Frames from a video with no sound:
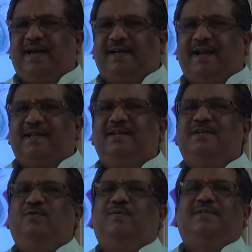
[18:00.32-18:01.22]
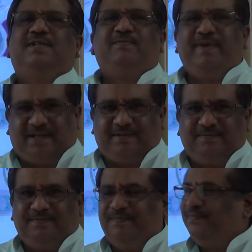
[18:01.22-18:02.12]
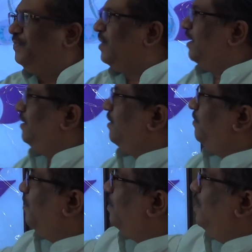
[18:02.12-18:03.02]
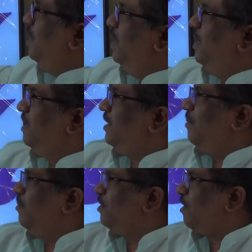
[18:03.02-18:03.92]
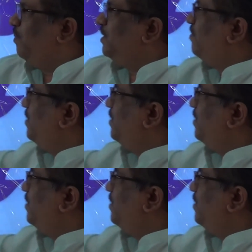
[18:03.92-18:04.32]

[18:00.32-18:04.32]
attraction towards the sweet, and therefore chemotropism